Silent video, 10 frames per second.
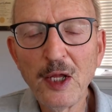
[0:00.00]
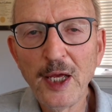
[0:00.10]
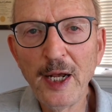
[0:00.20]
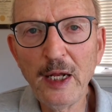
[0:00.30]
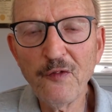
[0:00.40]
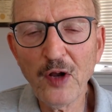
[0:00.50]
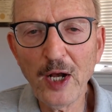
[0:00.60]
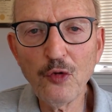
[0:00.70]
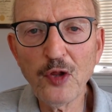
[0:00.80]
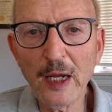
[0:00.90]
In any event, I
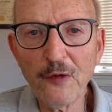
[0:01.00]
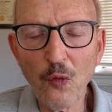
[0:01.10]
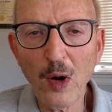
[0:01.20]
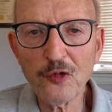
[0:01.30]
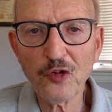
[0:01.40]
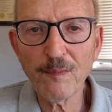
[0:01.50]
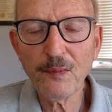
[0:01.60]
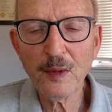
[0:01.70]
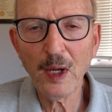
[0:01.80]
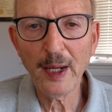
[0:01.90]
do thank you for watching.
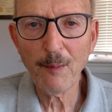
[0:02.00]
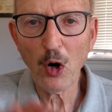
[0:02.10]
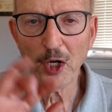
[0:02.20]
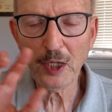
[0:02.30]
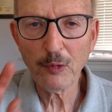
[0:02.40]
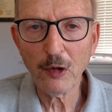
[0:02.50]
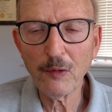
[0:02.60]
I am Marty Nemko.